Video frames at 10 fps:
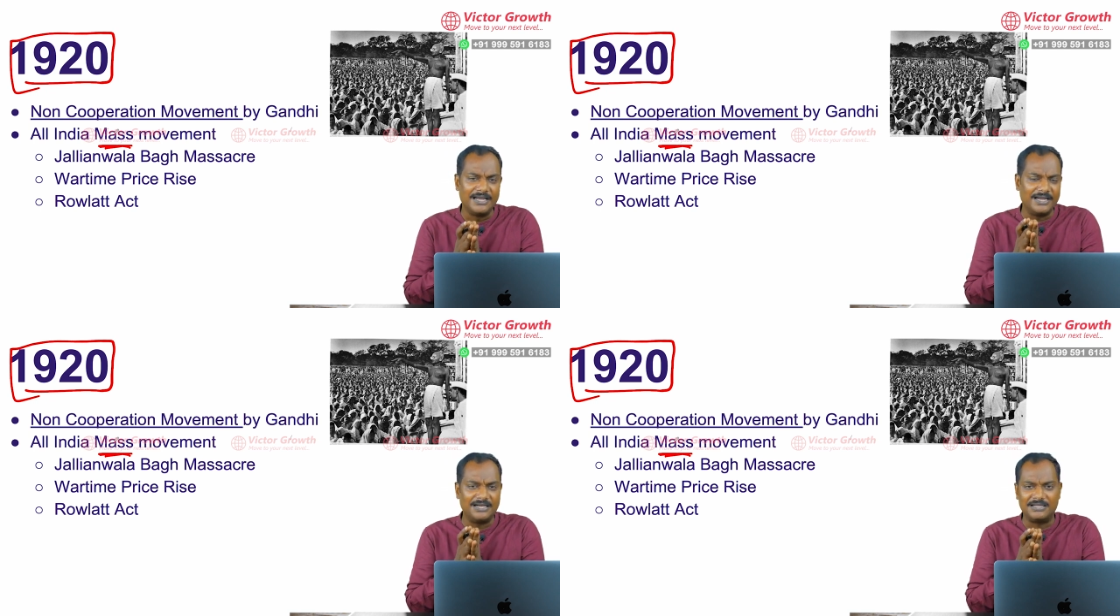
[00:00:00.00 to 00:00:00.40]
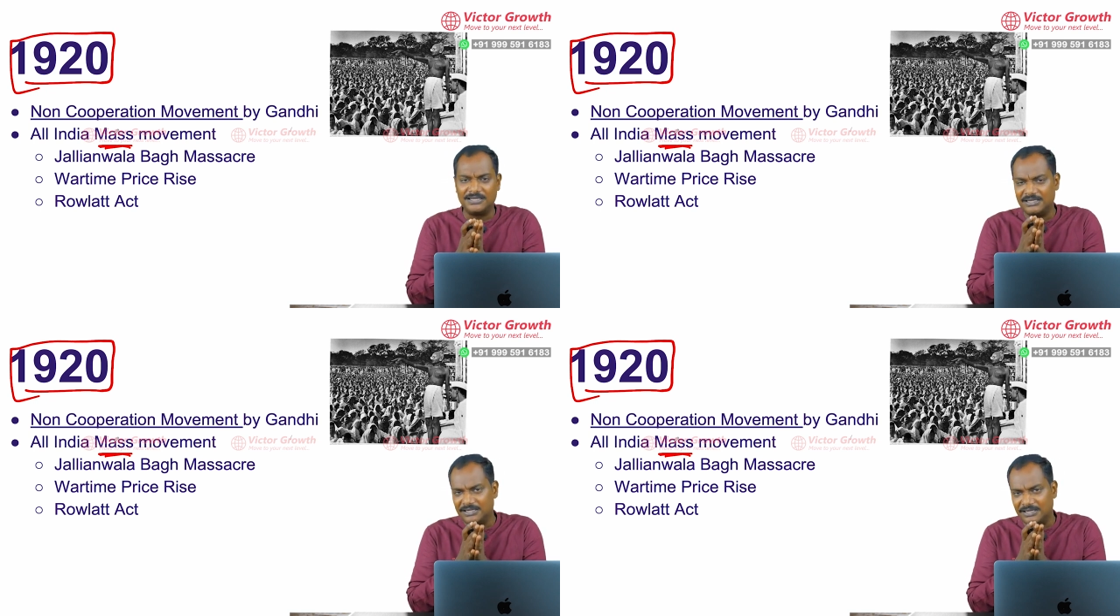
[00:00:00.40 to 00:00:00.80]
in
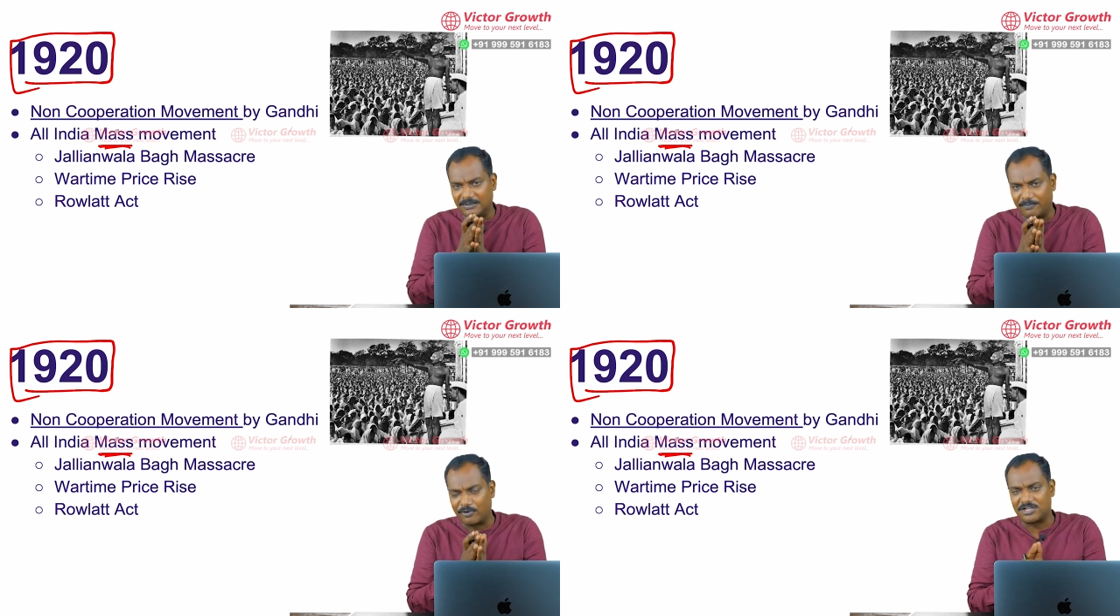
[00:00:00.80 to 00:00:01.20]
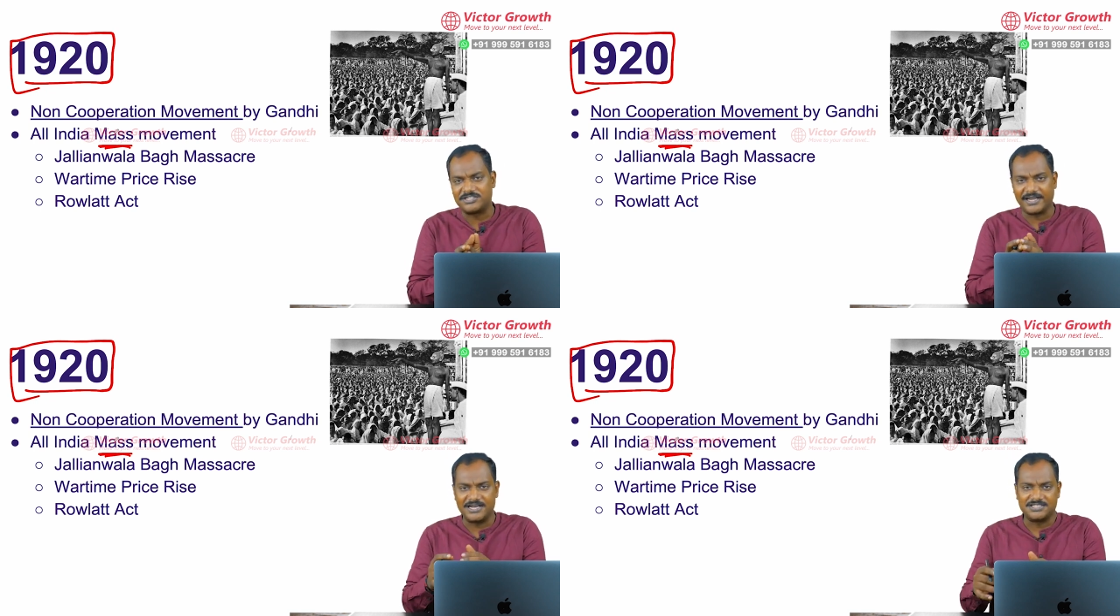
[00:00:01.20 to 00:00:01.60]
the
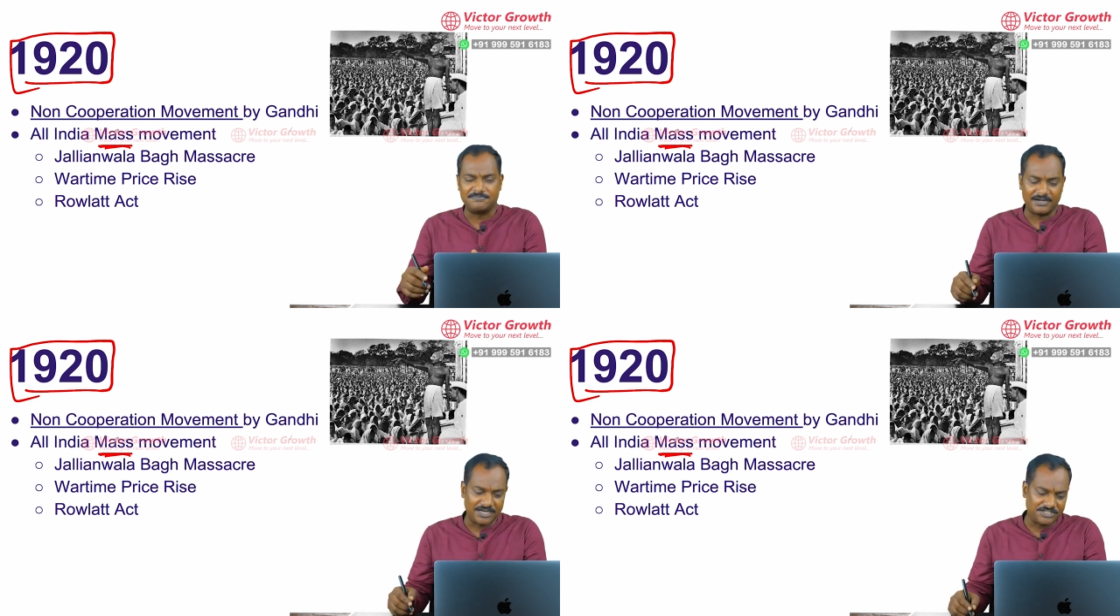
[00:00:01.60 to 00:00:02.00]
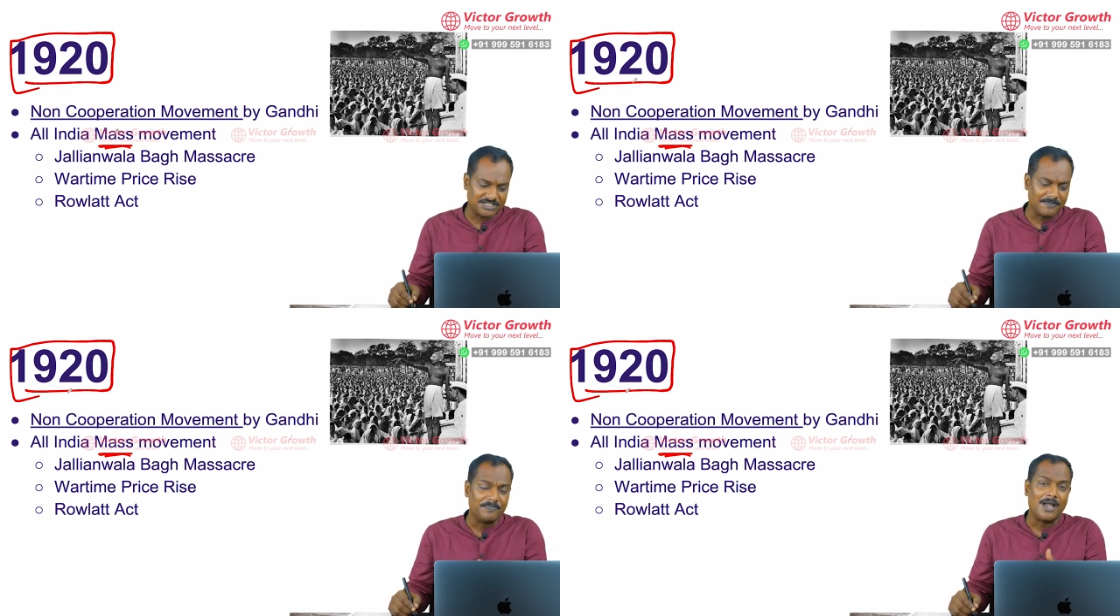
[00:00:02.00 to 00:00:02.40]
protest against the
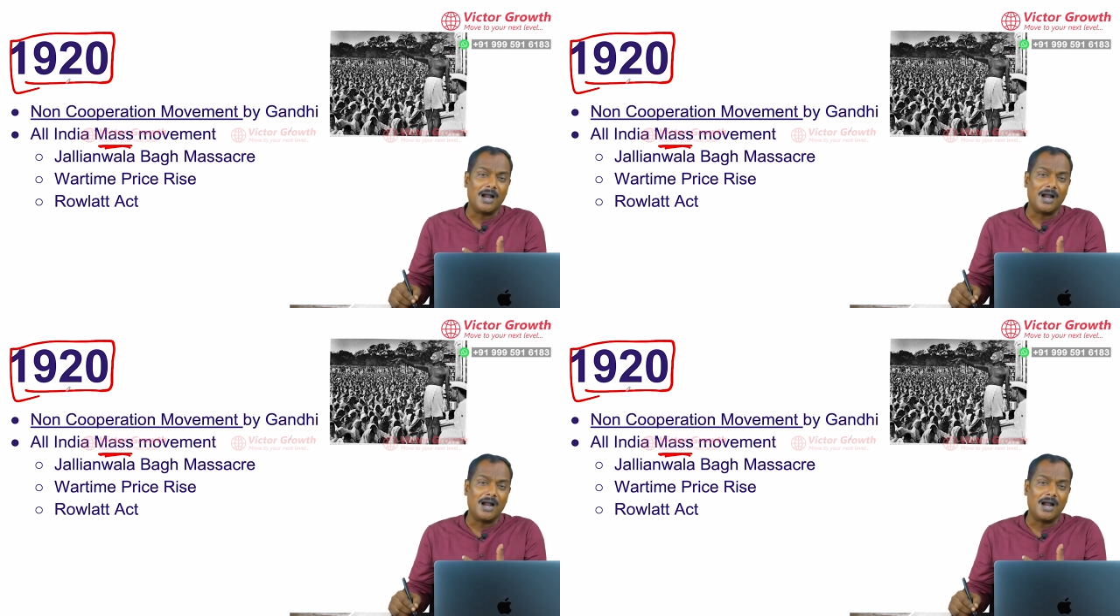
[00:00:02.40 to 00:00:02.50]
Britishers.